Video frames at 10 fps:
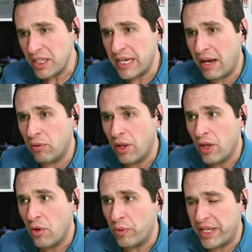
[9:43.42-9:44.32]
Now,
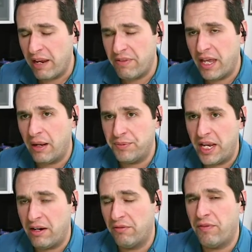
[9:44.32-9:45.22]
we gave that
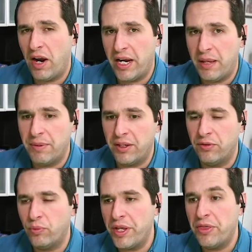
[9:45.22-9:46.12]
update on Friday
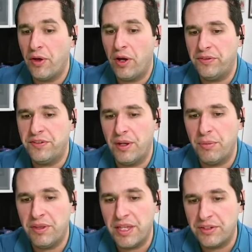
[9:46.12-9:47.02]
because we thought some
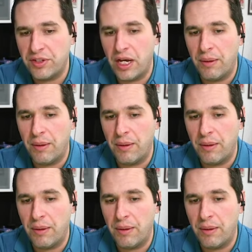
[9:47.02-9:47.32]
of this